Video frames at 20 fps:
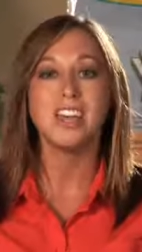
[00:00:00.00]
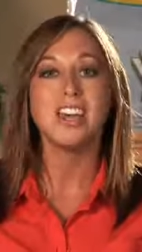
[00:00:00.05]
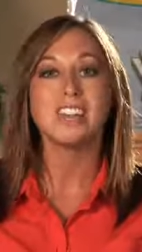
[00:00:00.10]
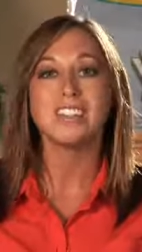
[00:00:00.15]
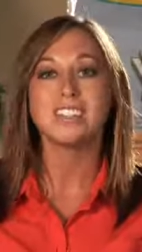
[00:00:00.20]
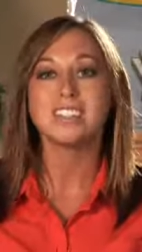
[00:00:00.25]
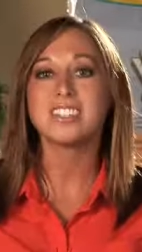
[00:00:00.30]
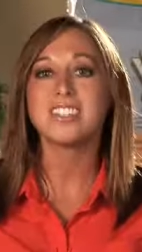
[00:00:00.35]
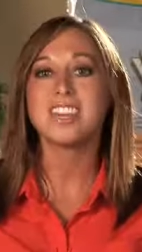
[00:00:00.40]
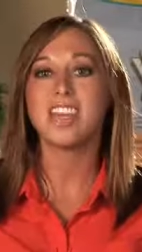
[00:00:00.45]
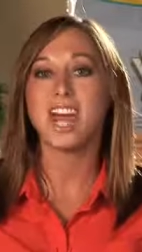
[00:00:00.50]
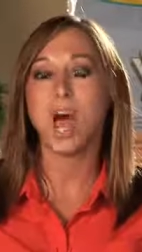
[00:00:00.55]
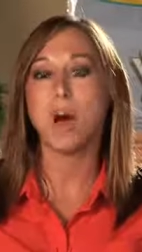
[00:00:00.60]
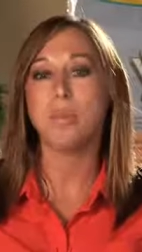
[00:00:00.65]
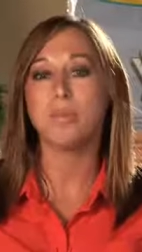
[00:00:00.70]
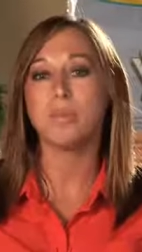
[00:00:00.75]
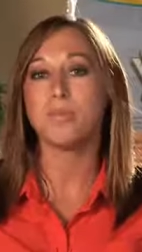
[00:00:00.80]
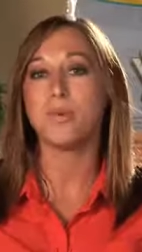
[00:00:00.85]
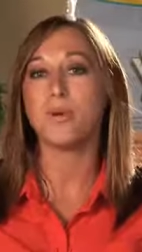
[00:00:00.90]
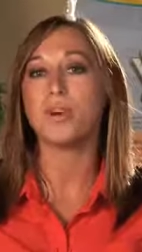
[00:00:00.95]
This is going to
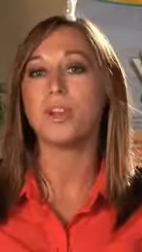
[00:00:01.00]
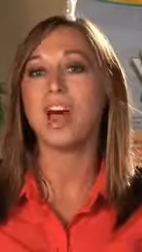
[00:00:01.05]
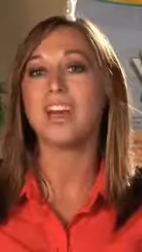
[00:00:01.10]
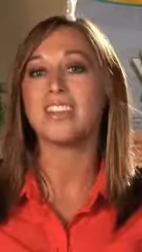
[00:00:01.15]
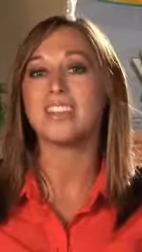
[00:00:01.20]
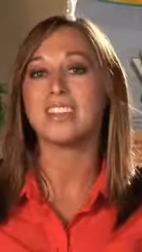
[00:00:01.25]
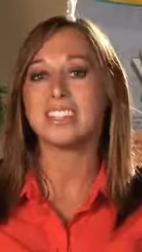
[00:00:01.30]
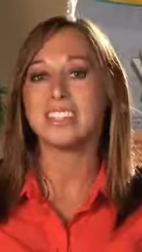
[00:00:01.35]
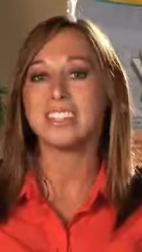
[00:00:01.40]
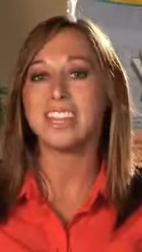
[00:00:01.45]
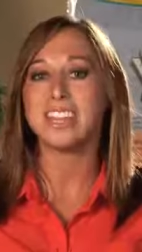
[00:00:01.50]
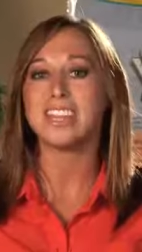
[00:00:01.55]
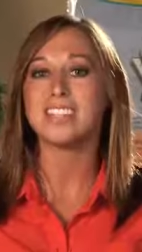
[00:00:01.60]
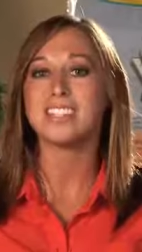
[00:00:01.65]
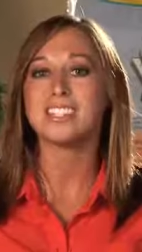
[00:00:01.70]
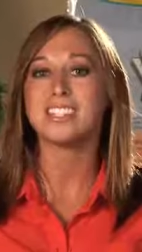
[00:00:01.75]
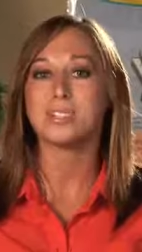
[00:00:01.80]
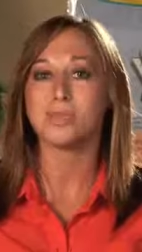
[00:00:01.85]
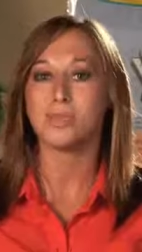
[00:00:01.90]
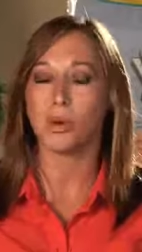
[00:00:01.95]
help you put on the
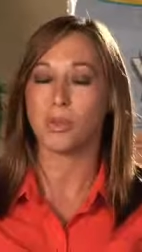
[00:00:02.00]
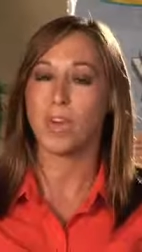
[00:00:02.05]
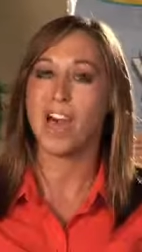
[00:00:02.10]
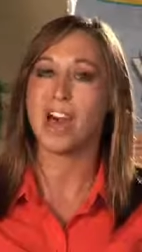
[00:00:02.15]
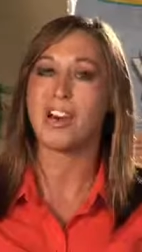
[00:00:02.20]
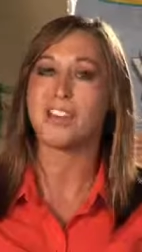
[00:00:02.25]
leanest, most